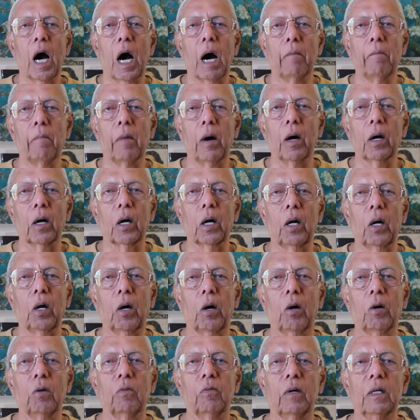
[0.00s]
among
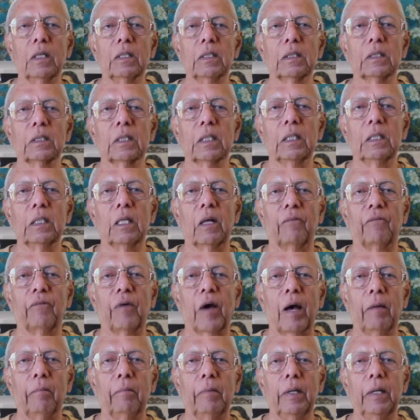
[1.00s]
loved ones in the
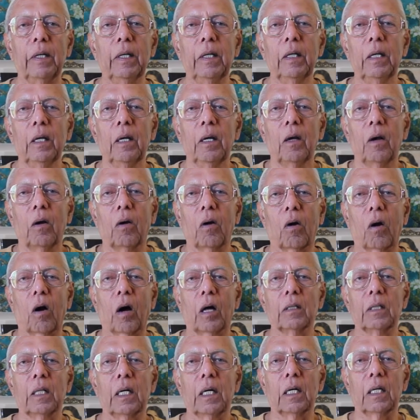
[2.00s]
family
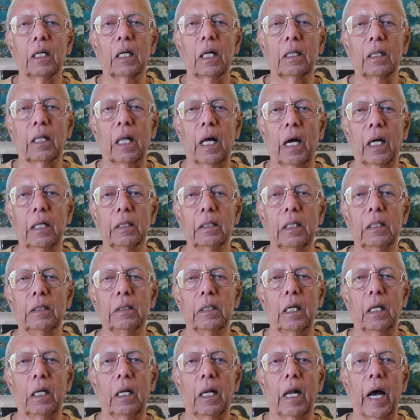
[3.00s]
rather than in
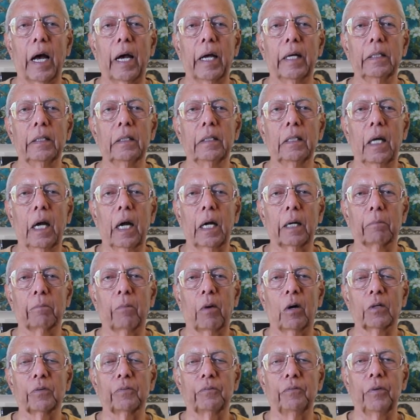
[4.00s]
the lion
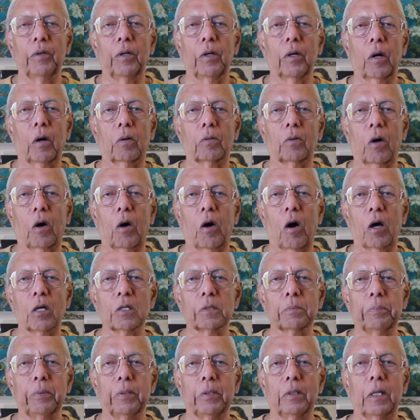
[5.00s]
atmosphere of the
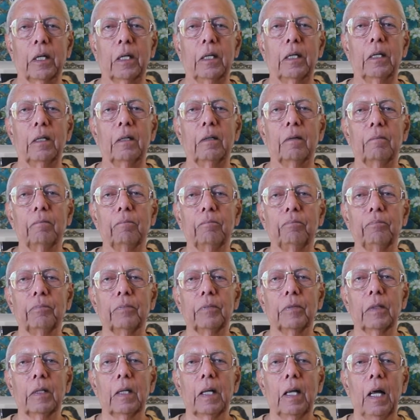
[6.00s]
hospital.
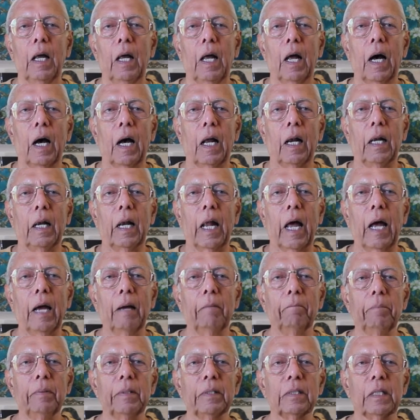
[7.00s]
A
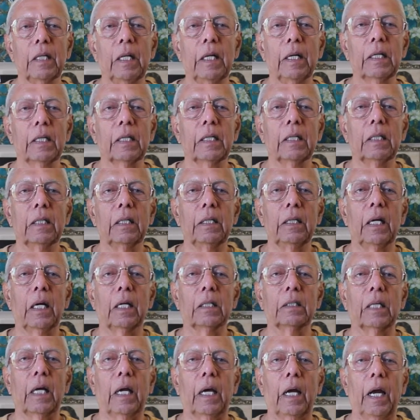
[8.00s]
lamp is lit
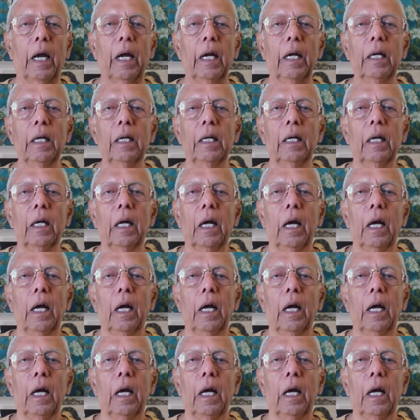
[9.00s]
near the head